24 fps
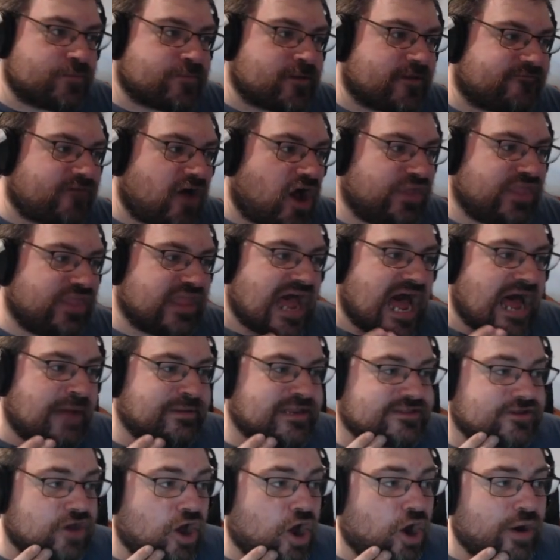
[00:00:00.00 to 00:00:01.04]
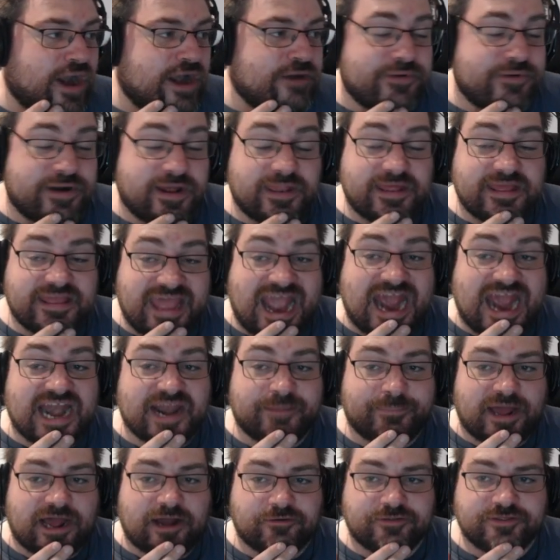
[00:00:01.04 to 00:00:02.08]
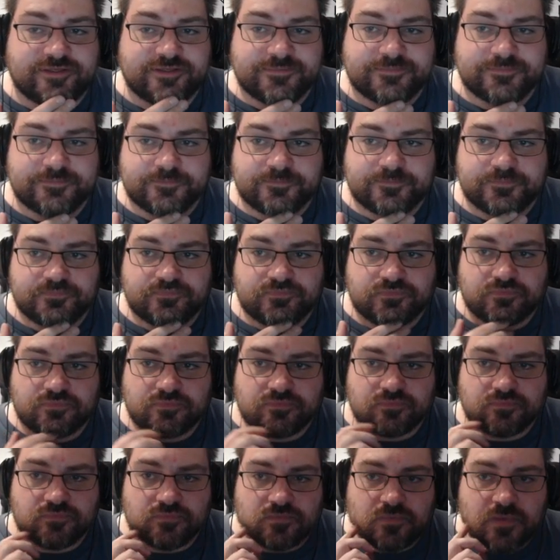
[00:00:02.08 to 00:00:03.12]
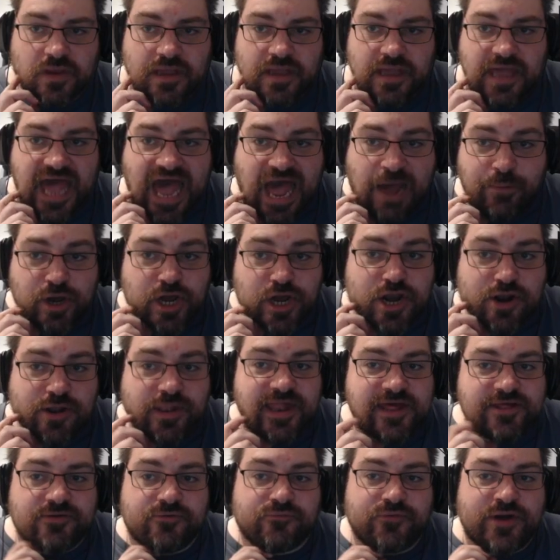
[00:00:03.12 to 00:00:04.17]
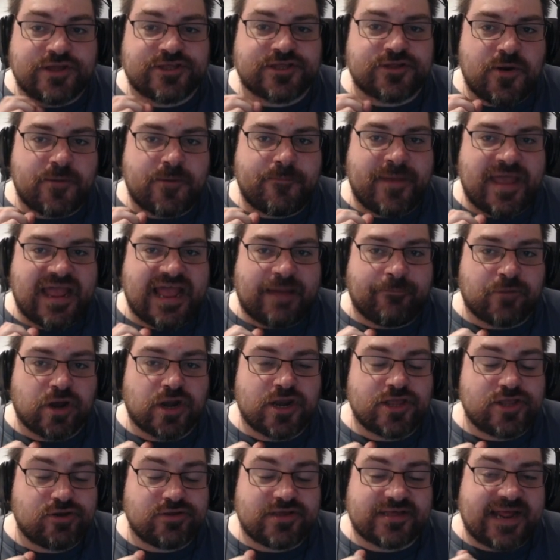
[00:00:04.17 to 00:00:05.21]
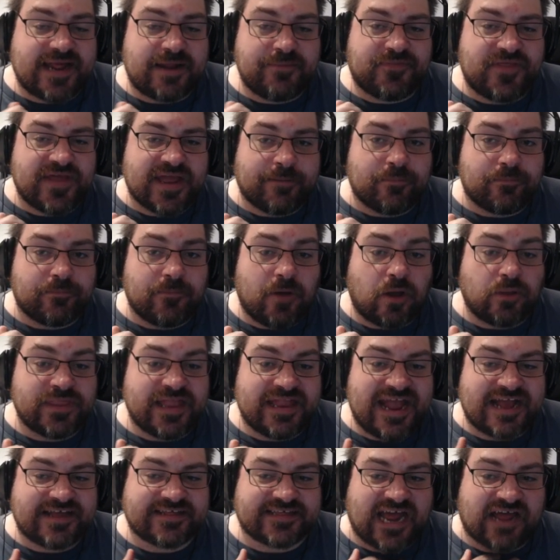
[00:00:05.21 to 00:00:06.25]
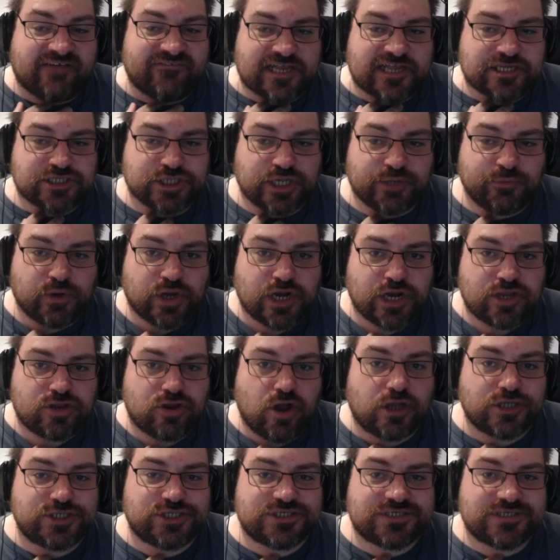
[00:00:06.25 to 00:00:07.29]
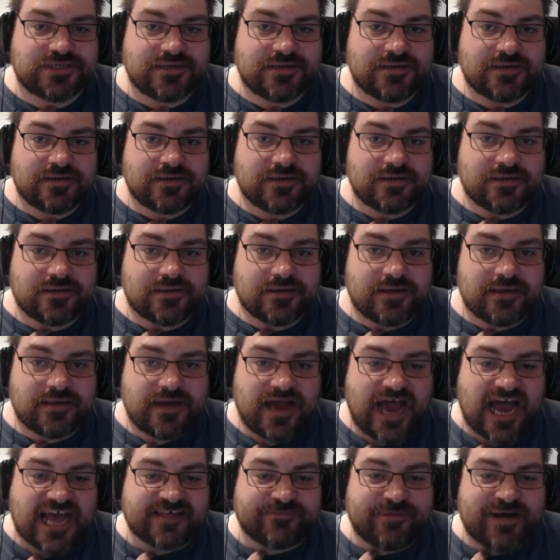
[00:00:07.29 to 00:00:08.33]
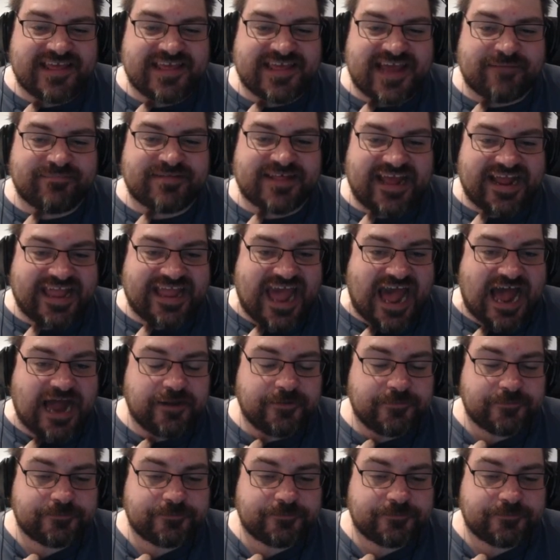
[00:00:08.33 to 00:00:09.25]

off all the armor, that's all I really cared about. And we're going to rinse and repeat. I'm going to do the same thing on the next Galvantula. We're going to dodge as many times as I can.